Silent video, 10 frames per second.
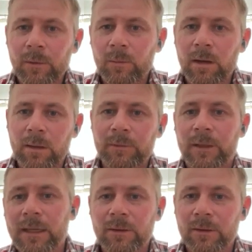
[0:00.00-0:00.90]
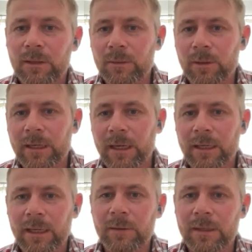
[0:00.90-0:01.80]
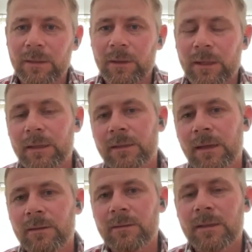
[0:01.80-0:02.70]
well, while I'm thinking on you, I can't go anywhere. So